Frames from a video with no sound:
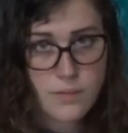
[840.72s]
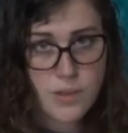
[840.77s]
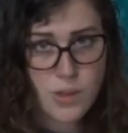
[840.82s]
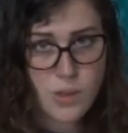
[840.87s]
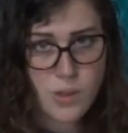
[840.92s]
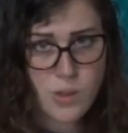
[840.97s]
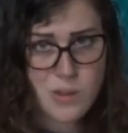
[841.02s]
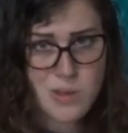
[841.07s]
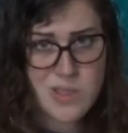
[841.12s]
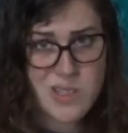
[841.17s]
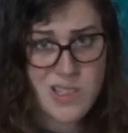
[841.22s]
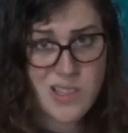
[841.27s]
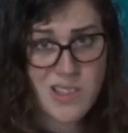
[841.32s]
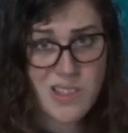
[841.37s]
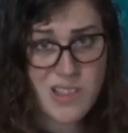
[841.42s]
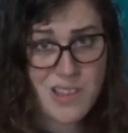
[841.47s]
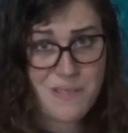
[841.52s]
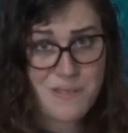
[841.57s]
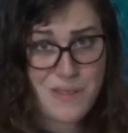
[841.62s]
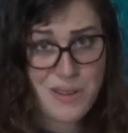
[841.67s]
Luke
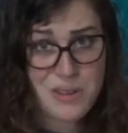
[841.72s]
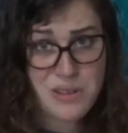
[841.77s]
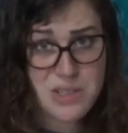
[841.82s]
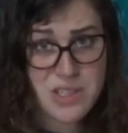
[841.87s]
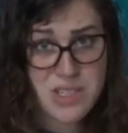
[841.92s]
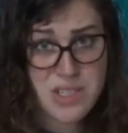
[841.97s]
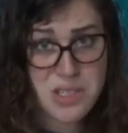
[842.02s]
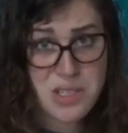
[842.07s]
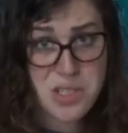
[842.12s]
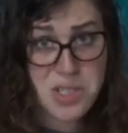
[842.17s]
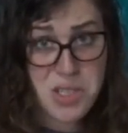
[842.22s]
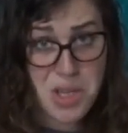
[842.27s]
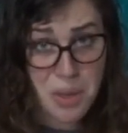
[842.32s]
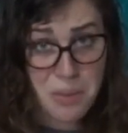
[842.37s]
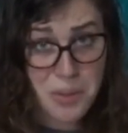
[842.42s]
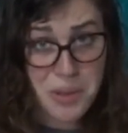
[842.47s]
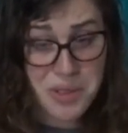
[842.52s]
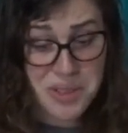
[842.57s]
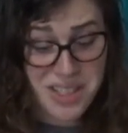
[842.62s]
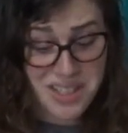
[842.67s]
suddenly felt
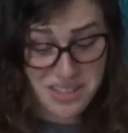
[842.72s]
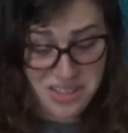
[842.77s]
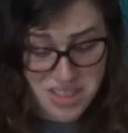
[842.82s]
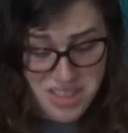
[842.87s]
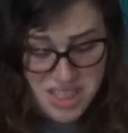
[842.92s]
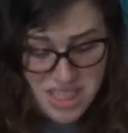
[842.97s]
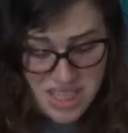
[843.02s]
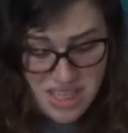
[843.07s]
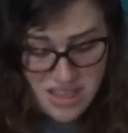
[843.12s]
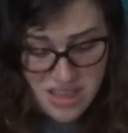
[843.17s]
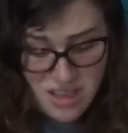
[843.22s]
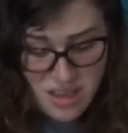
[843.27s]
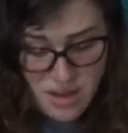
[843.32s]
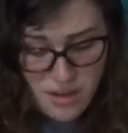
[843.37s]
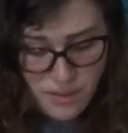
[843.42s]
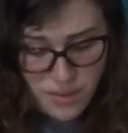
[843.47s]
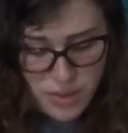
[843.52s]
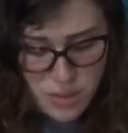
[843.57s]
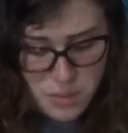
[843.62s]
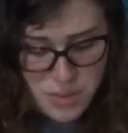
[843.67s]
double guilty
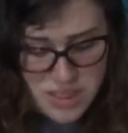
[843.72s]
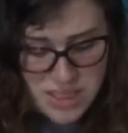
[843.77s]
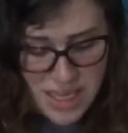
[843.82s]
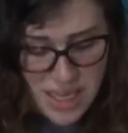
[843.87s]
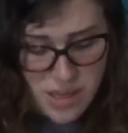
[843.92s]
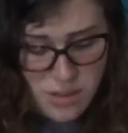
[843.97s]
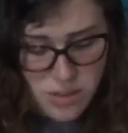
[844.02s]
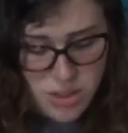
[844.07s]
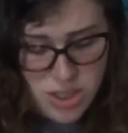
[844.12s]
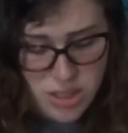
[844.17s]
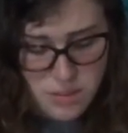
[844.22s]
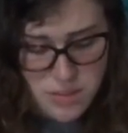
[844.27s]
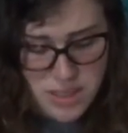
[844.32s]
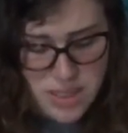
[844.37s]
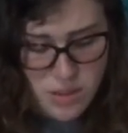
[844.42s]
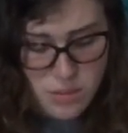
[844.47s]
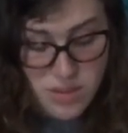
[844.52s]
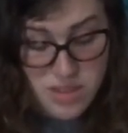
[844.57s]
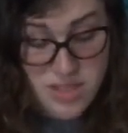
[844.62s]
for the potato chips he was